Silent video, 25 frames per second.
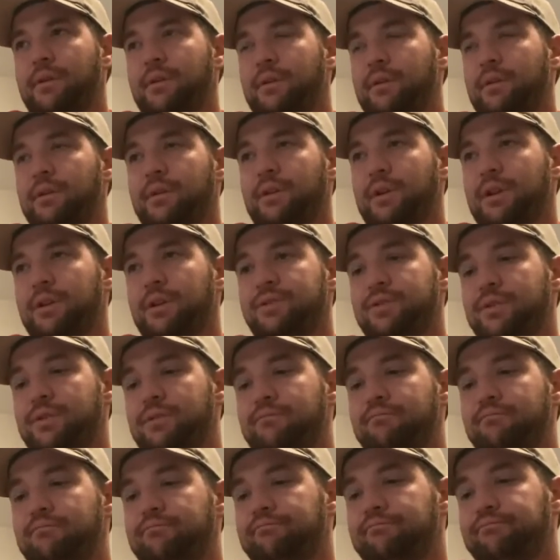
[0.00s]
1 inch
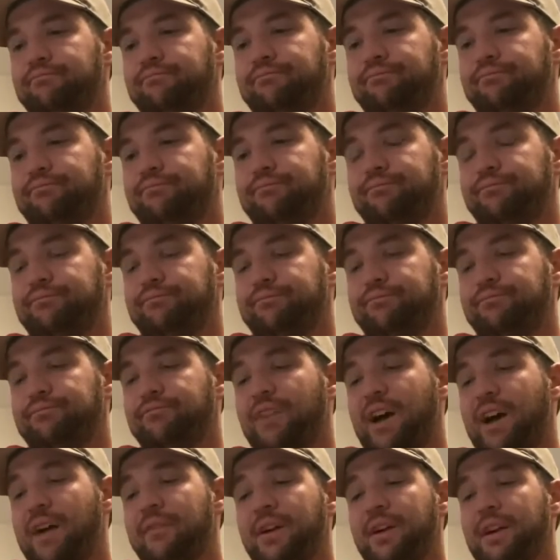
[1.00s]
and
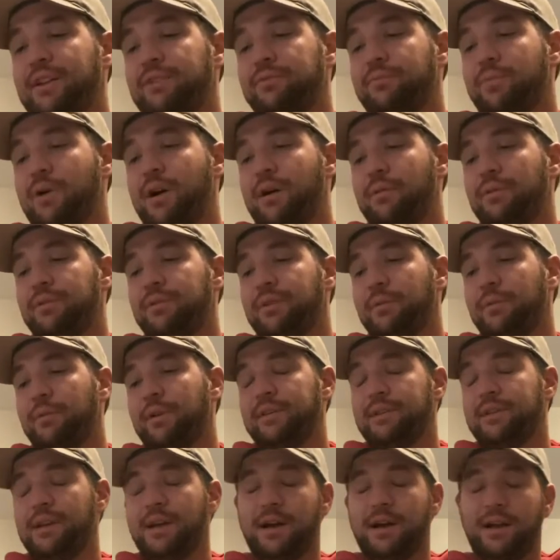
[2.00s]
5/8, probably something like
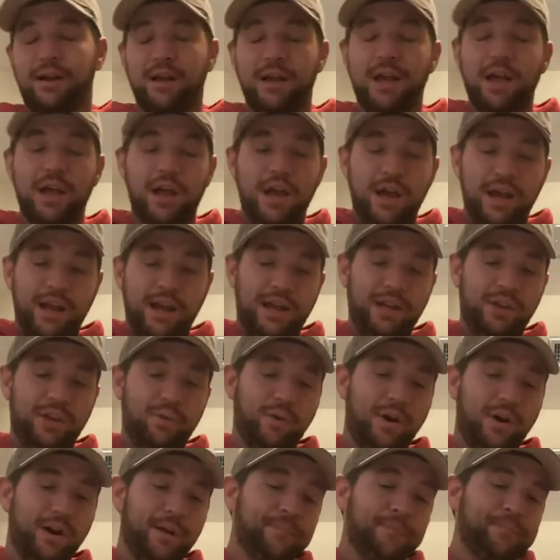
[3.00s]
that.
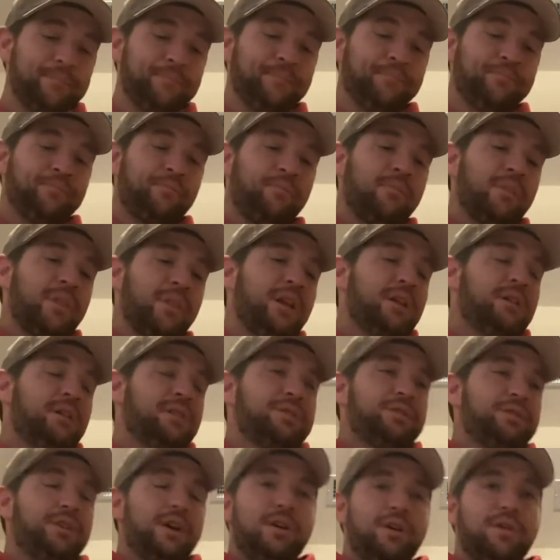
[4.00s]
Anyway,
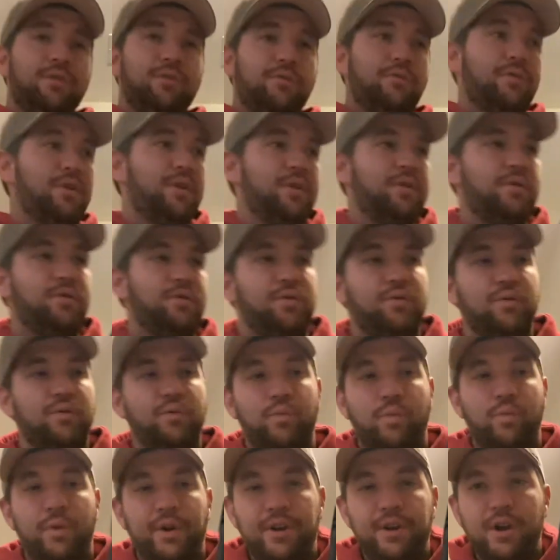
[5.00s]
so
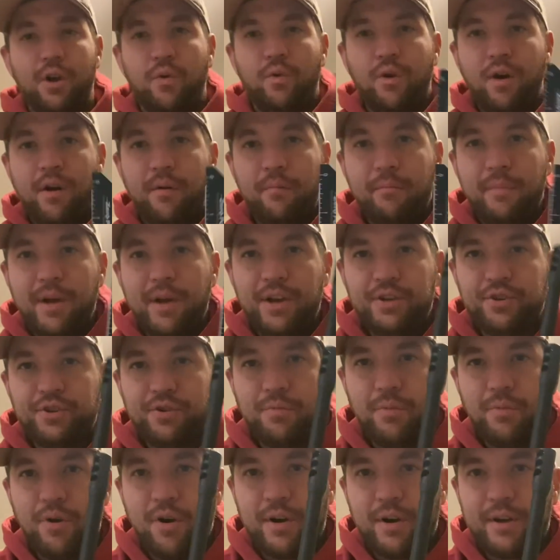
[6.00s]
we know where our measure
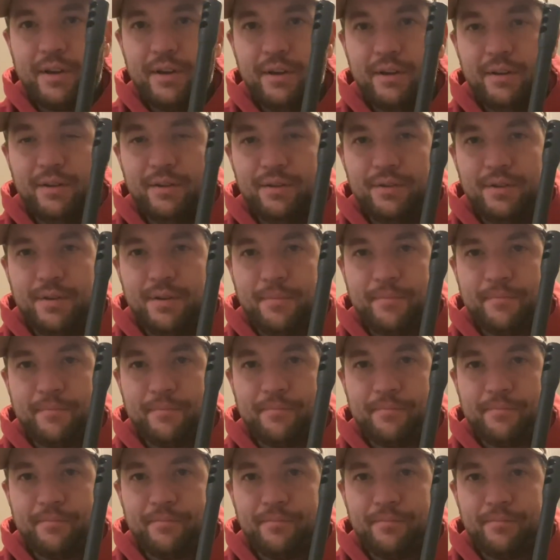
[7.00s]
mark is.
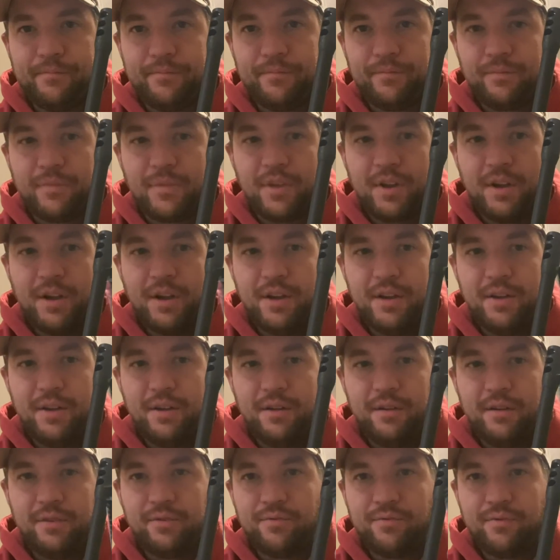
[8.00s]
Okay,
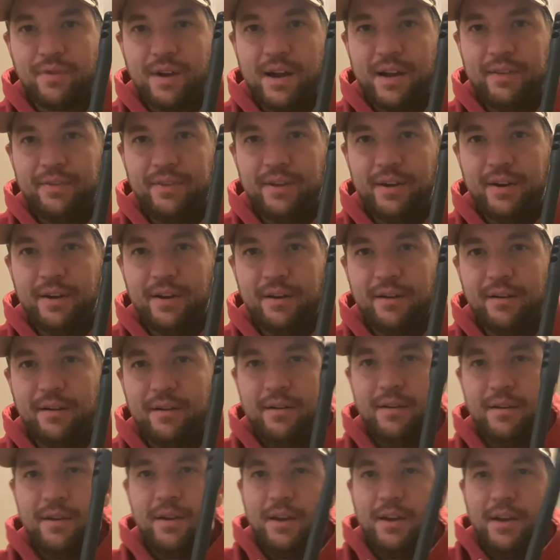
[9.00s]
it's right there.
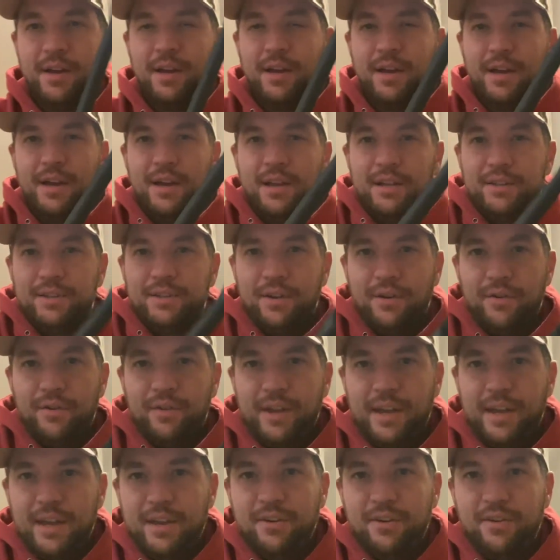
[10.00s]
So
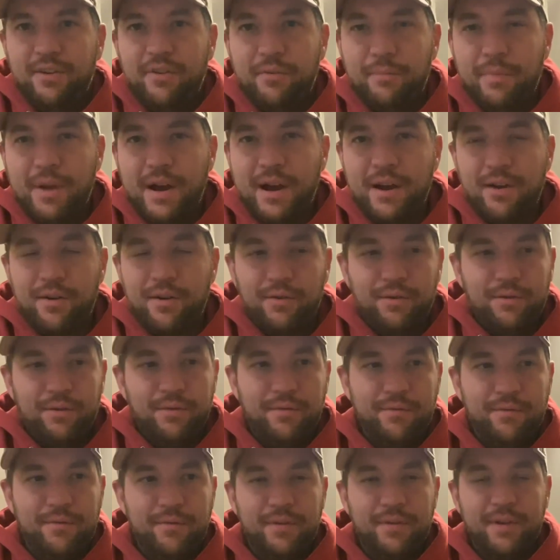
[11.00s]
into the barrel,
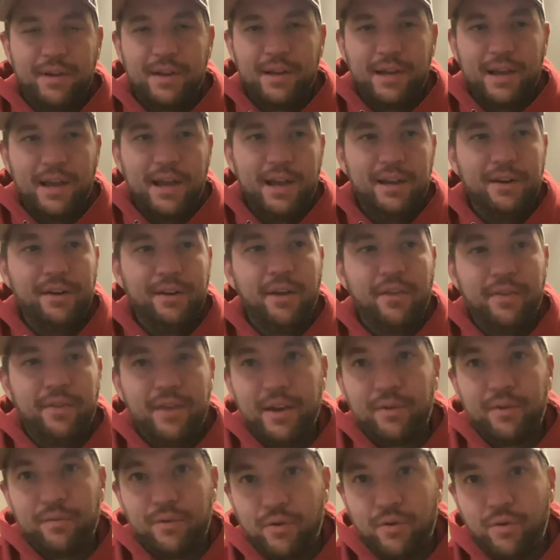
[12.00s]
and another thing
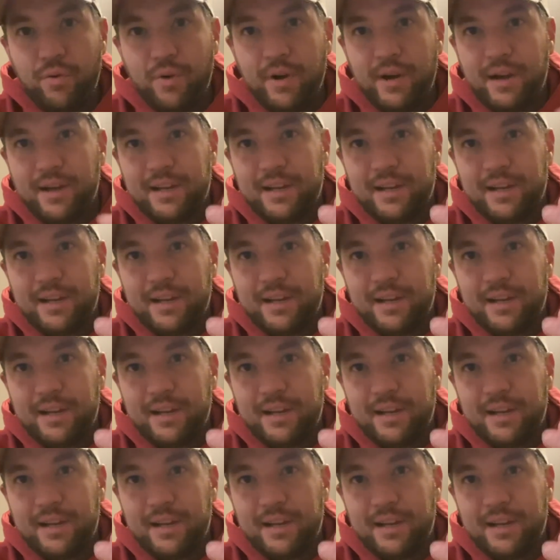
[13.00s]
real quick, is